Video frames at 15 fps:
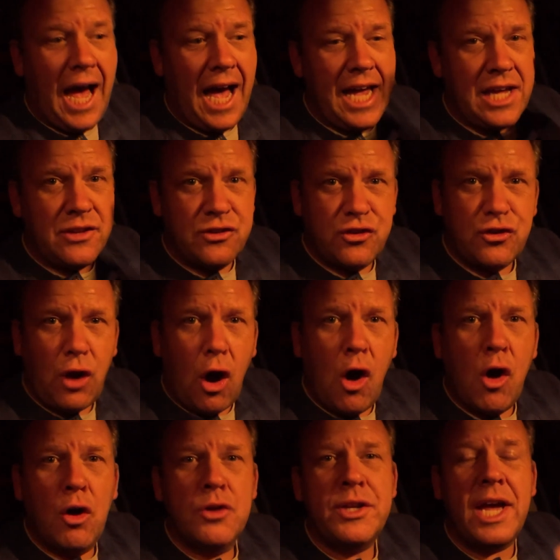I
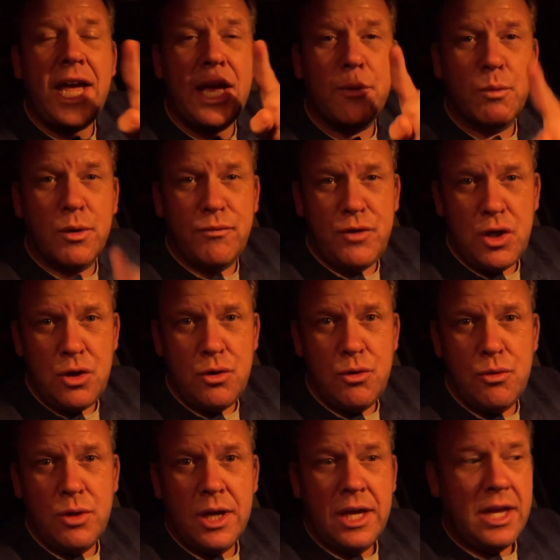installed and
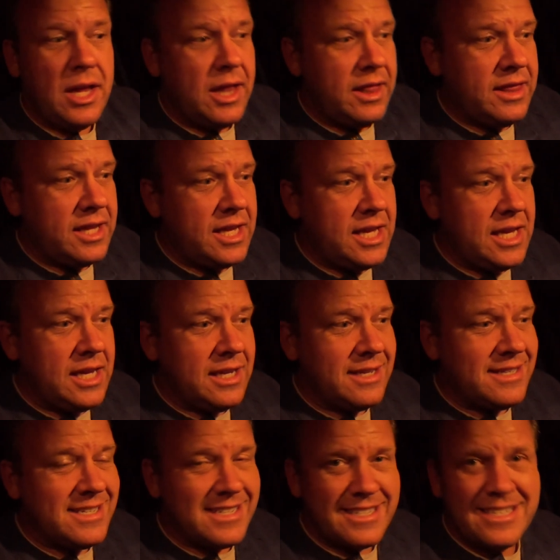reviewed the
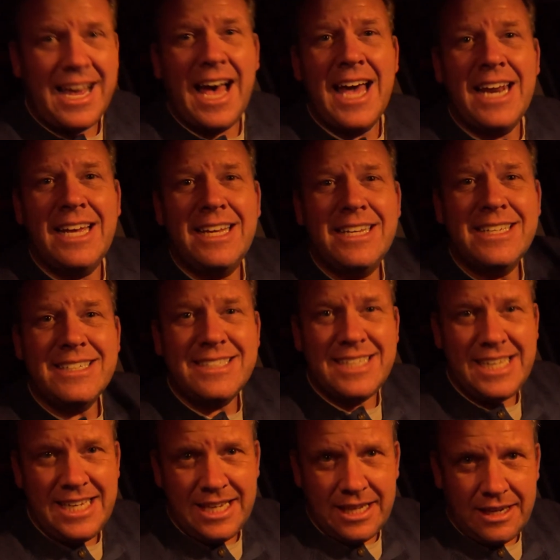Decida
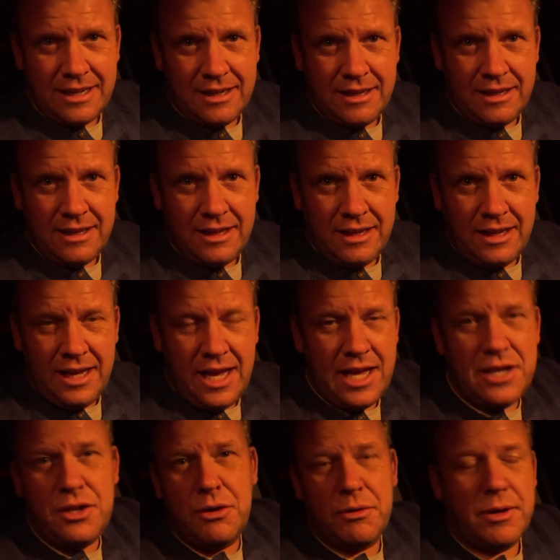10
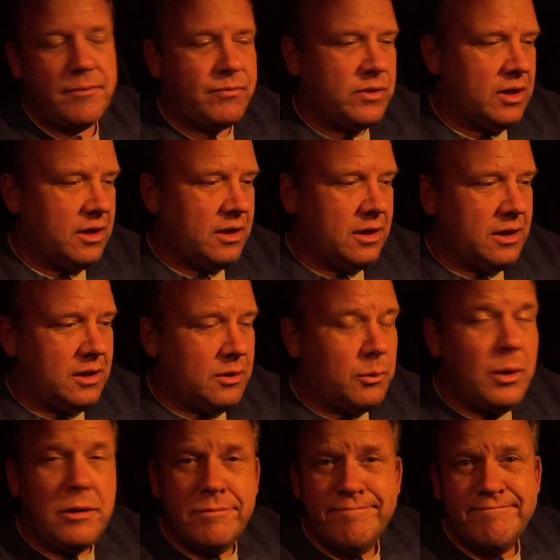head unit.
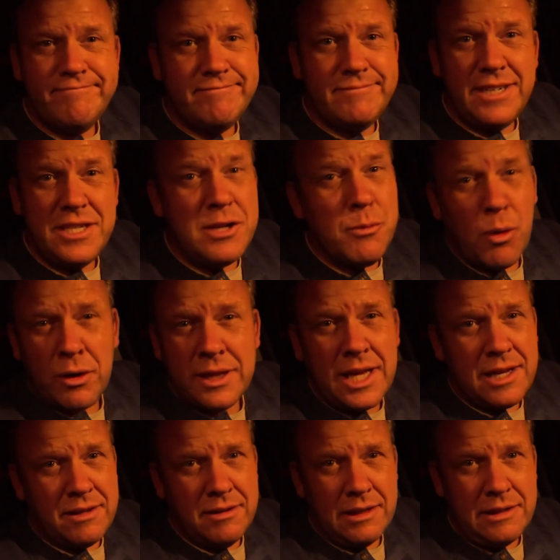Well, it didn't work
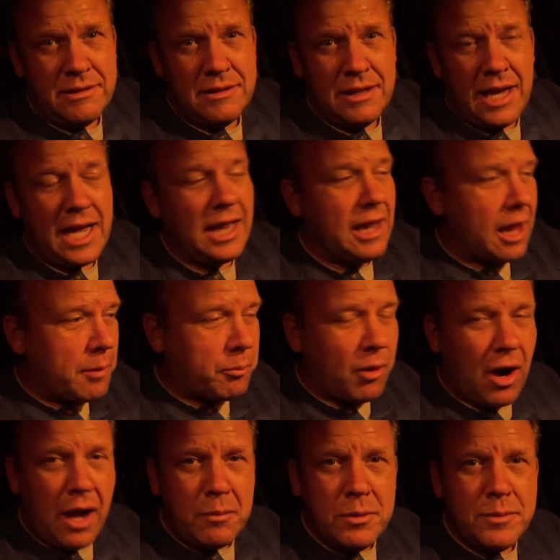that good. Had a lot of
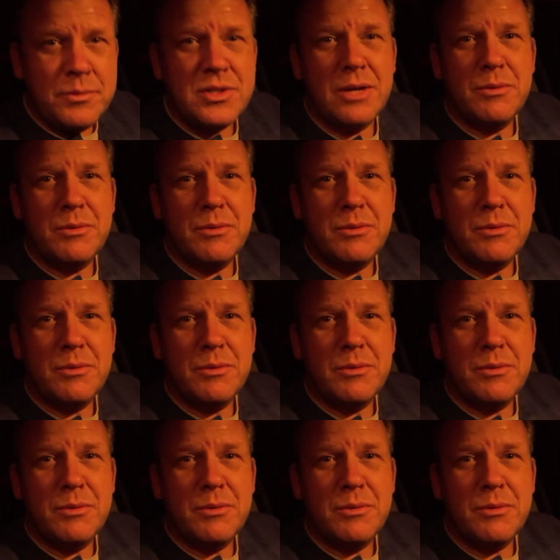problems.